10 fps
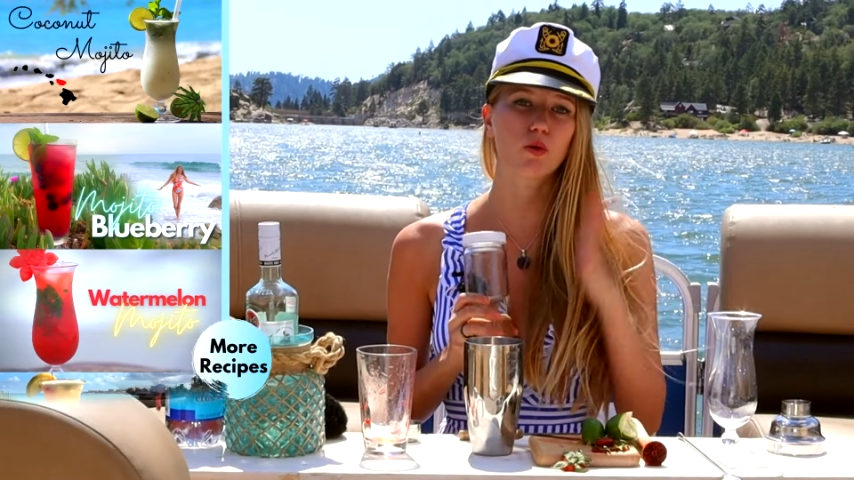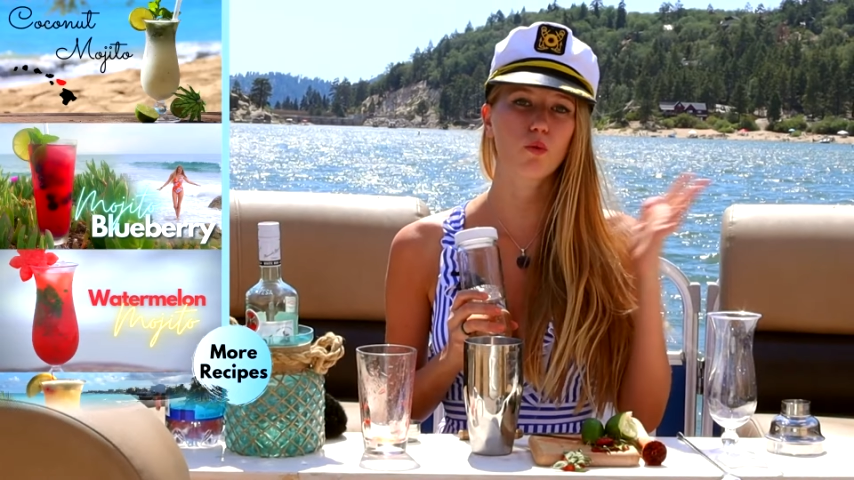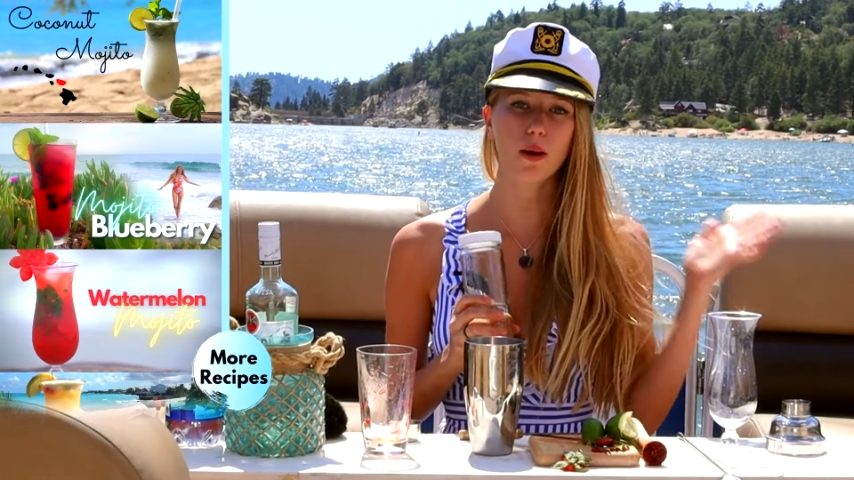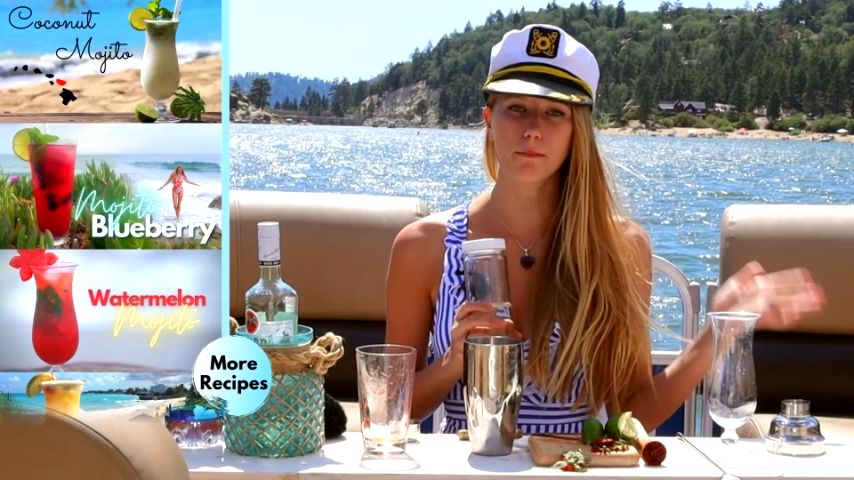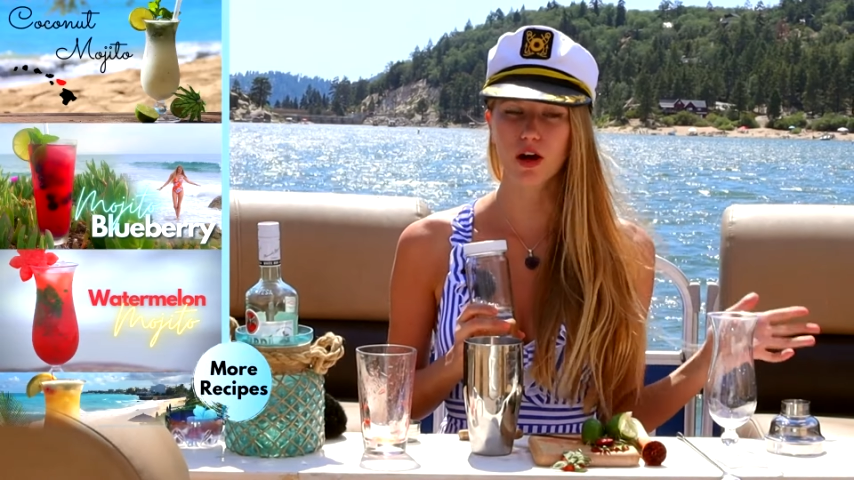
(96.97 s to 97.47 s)

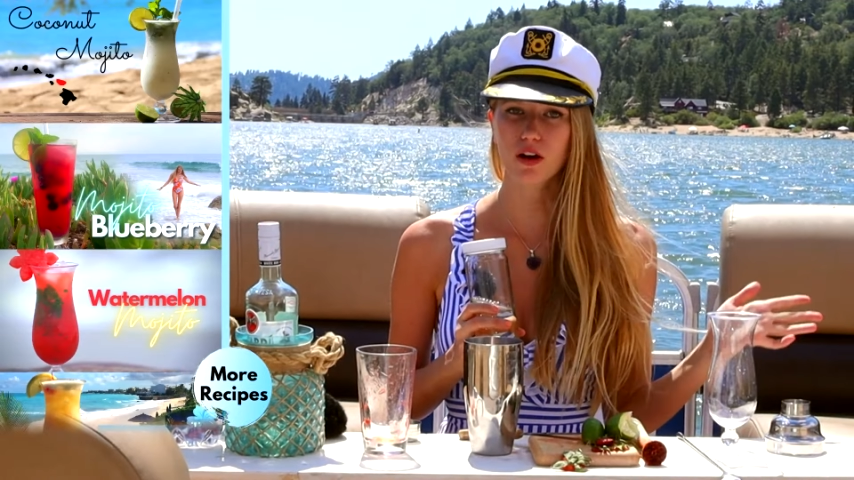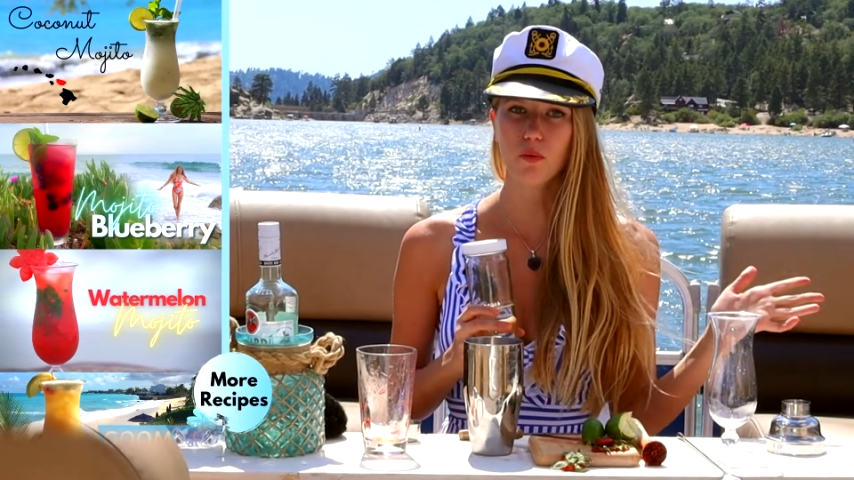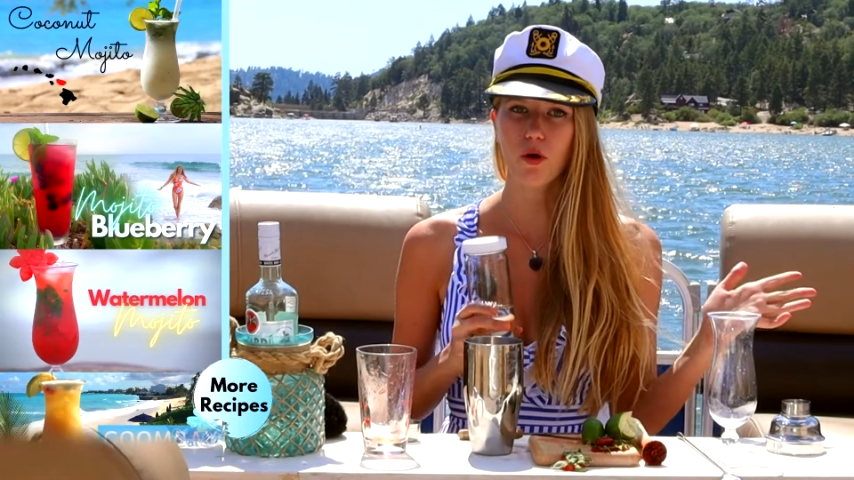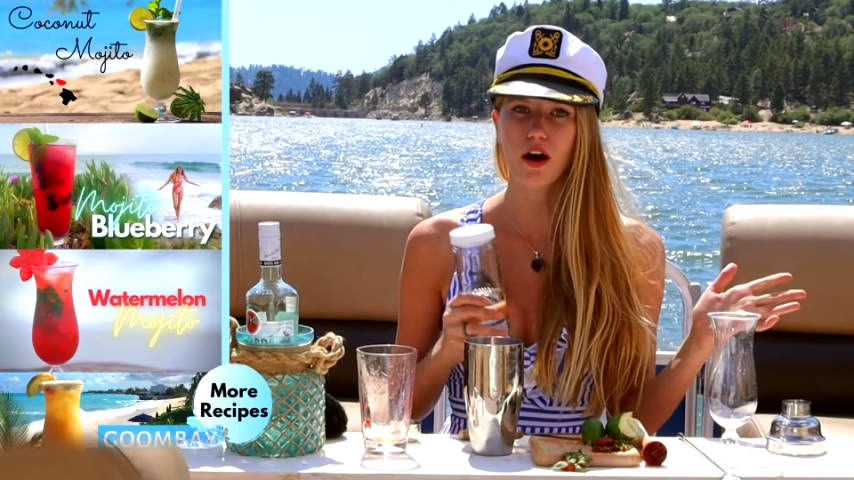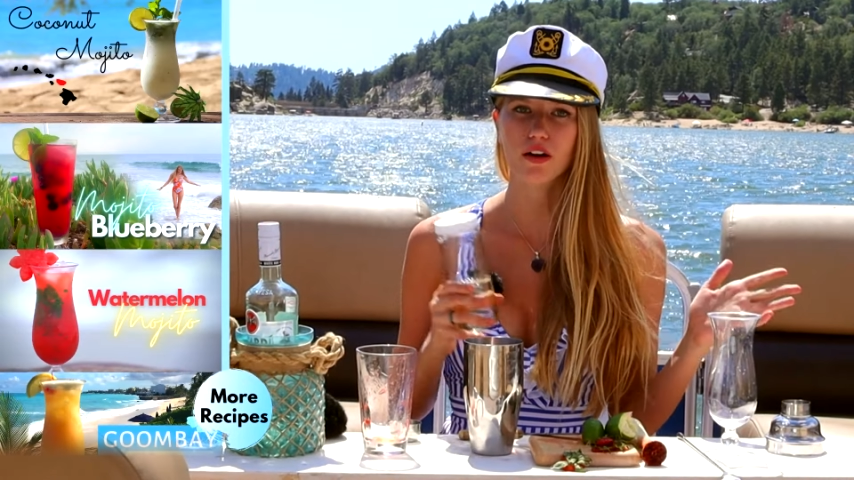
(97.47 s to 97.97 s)
1 part
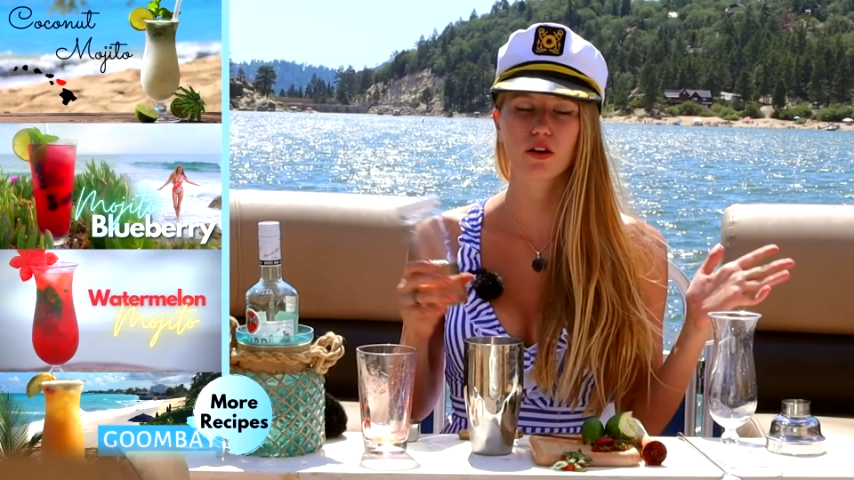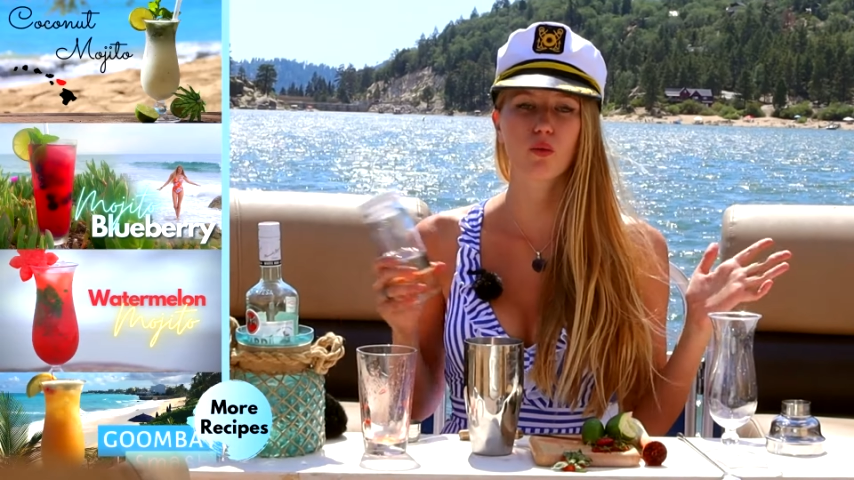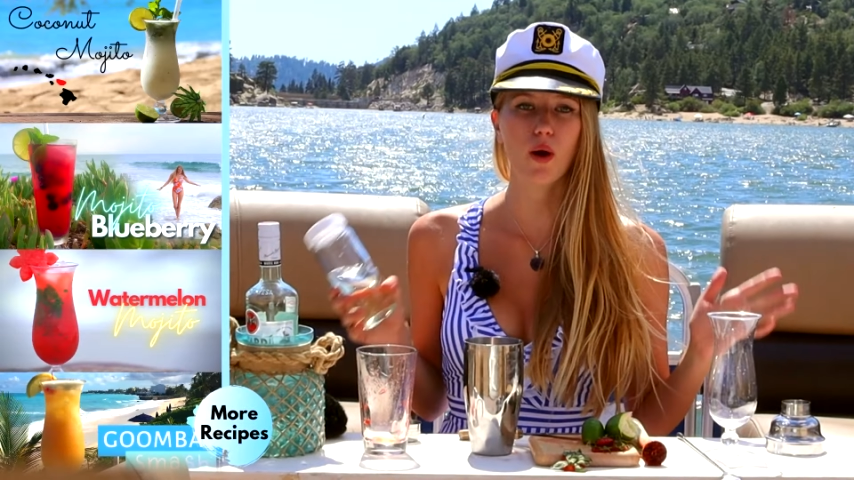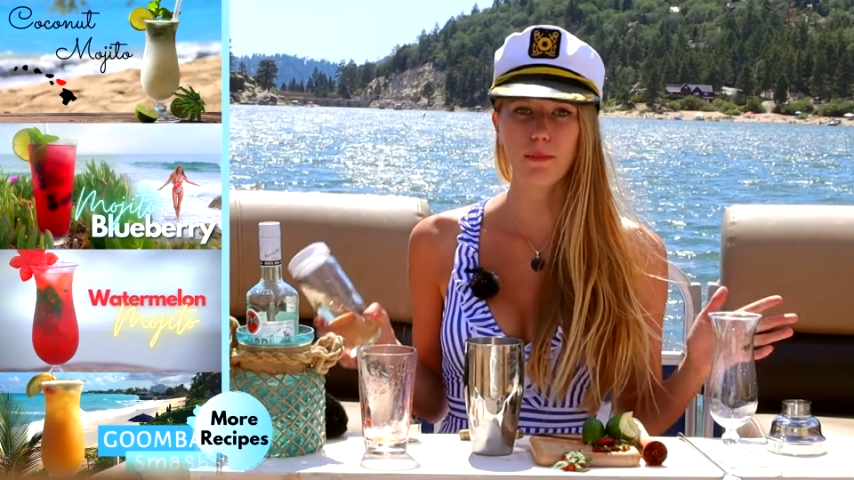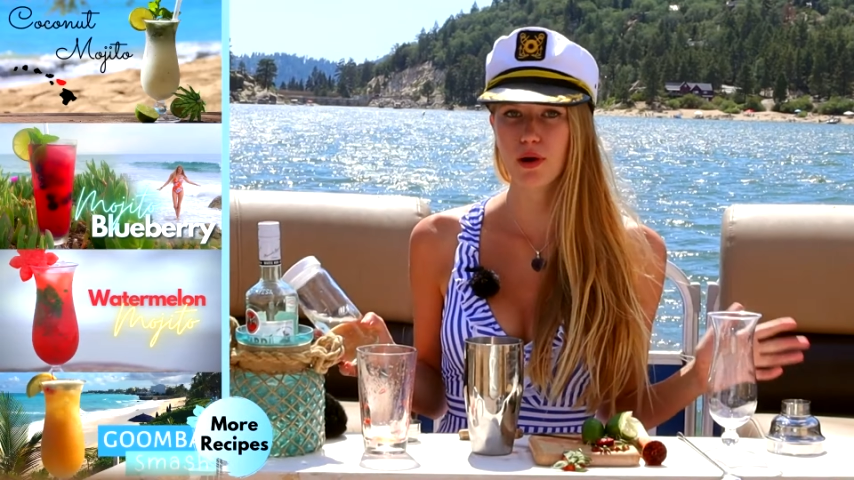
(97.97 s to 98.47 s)
water,
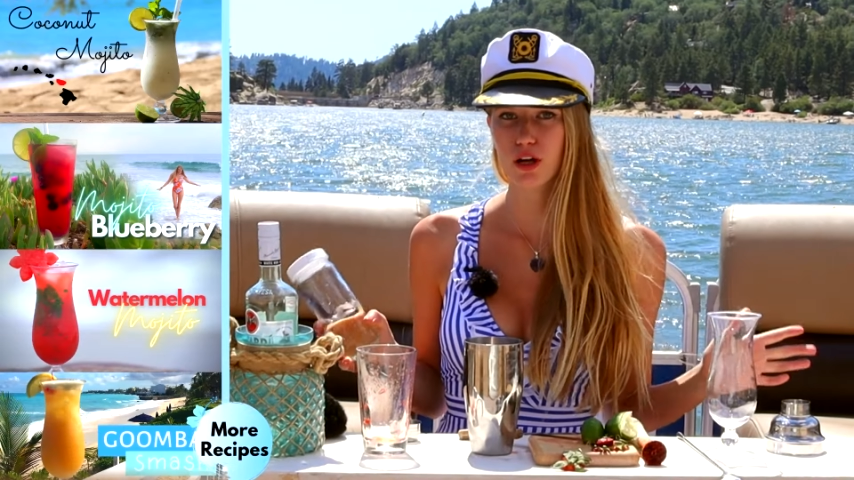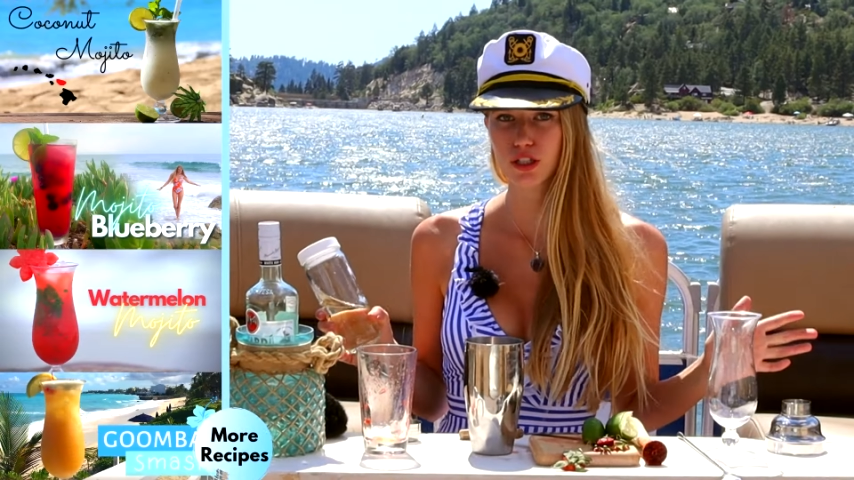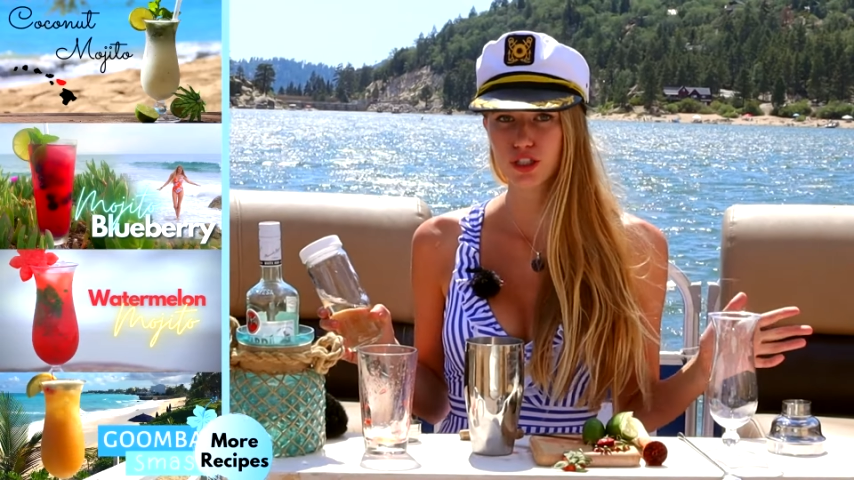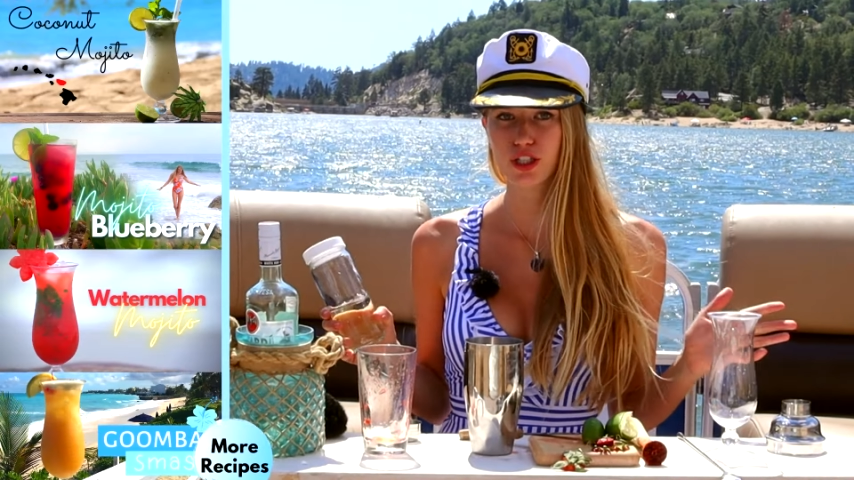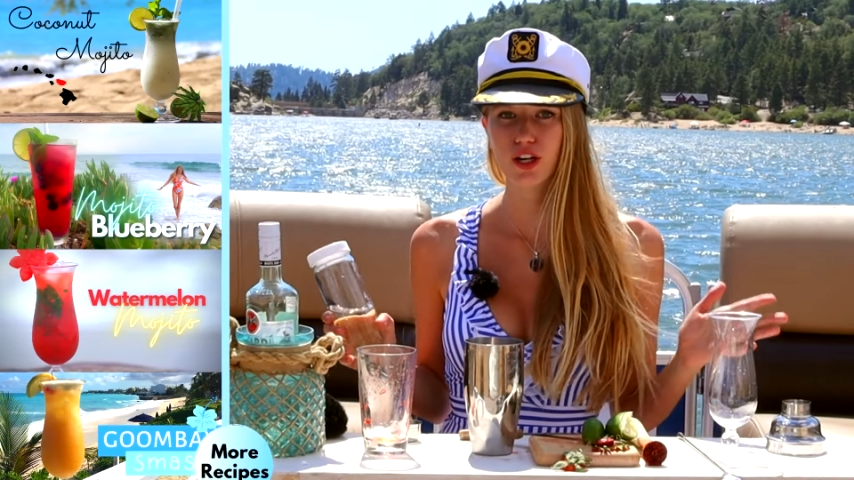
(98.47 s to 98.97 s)
1
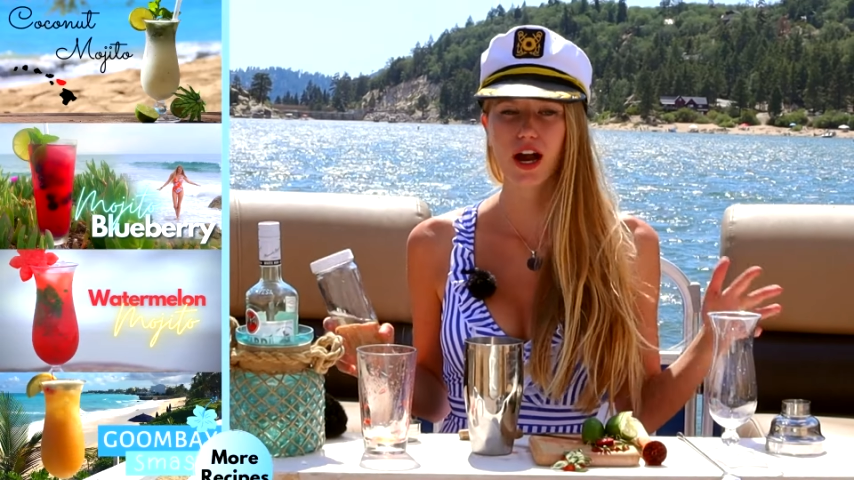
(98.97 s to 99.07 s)
part sugar.